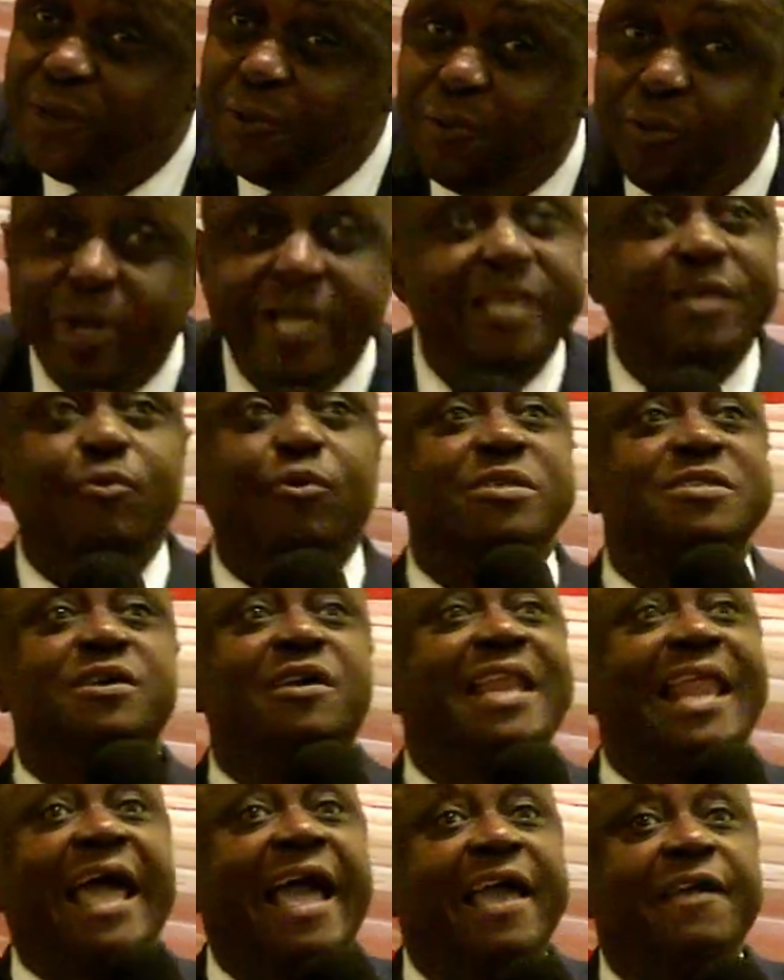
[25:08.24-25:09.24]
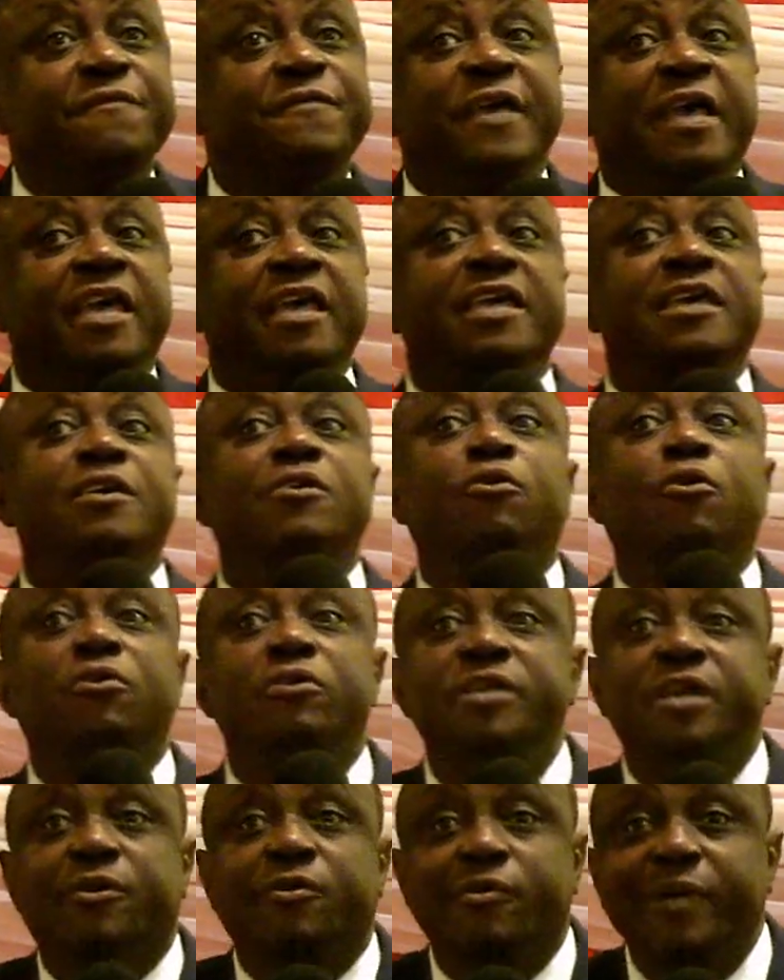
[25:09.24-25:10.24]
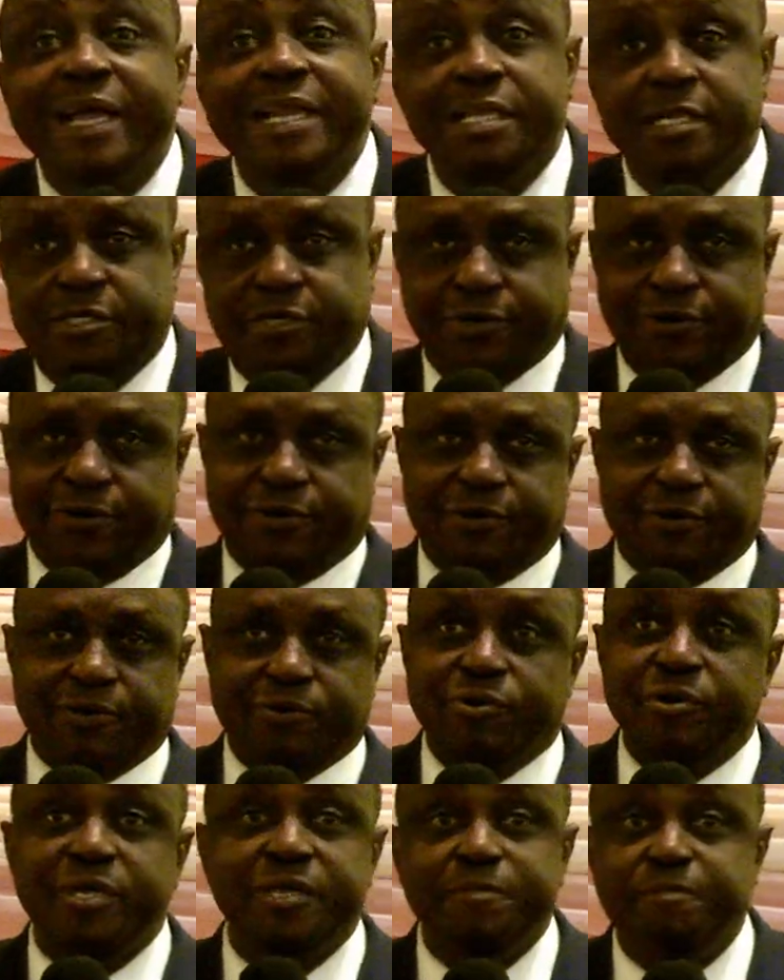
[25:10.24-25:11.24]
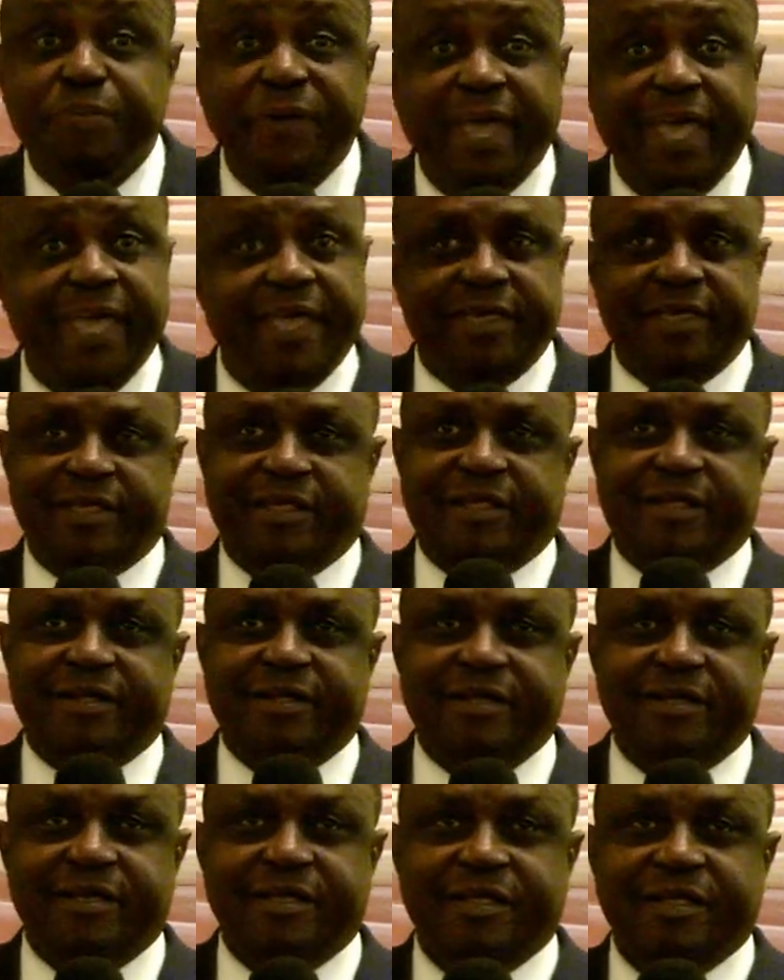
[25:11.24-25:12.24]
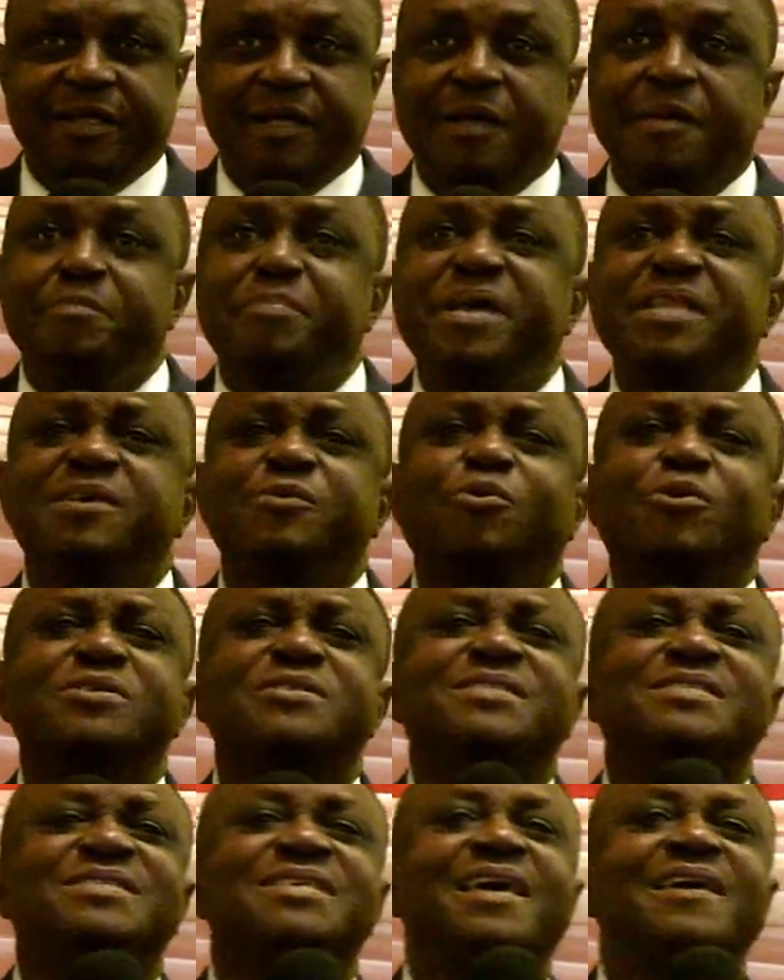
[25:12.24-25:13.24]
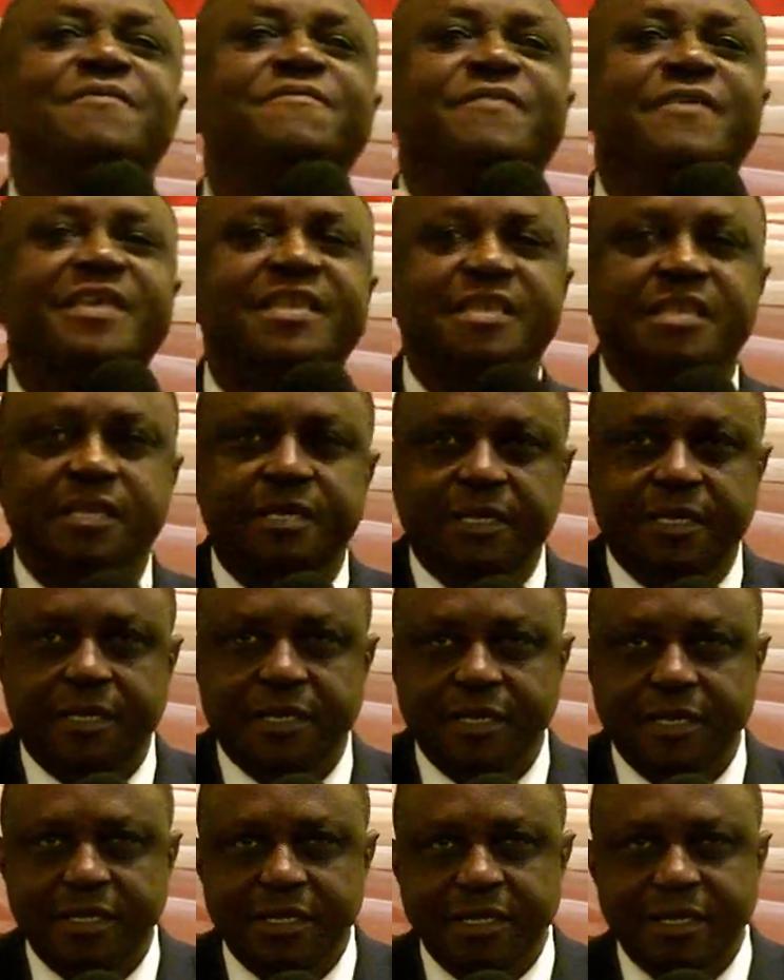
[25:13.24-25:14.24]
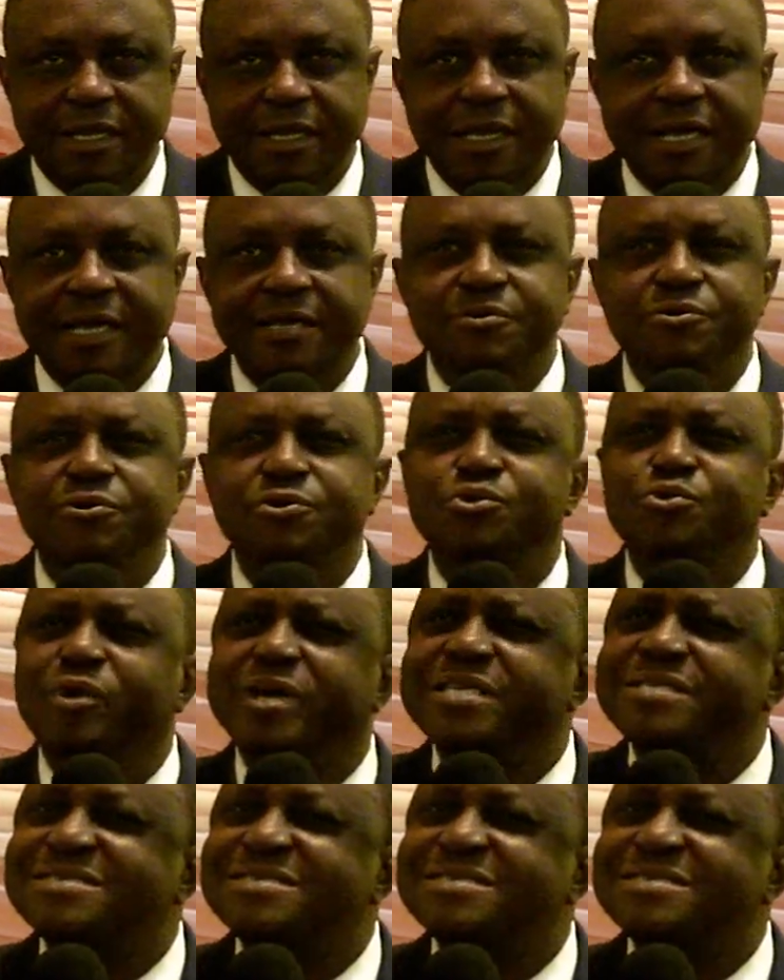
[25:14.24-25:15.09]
When he was alive, he owed a creditor, couldn't pay, but he was serving, and those were